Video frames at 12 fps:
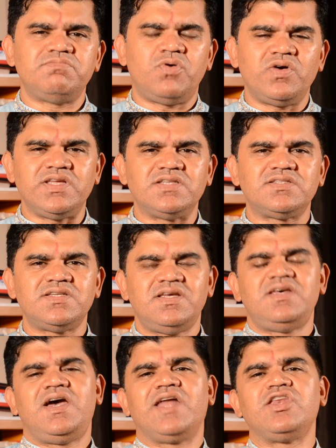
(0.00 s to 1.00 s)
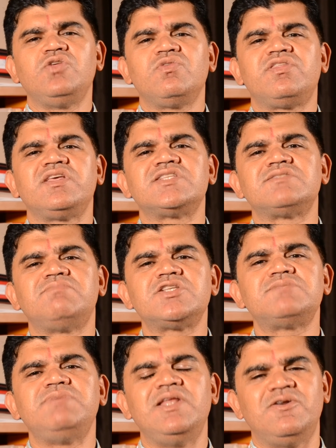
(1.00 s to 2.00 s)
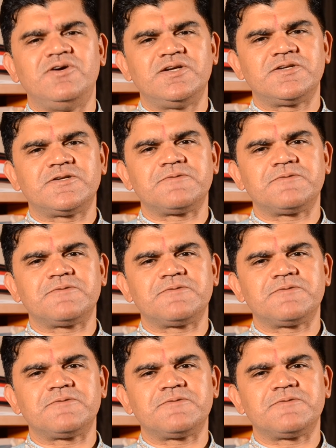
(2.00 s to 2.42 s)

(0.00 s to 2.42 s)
point and new things must be learned.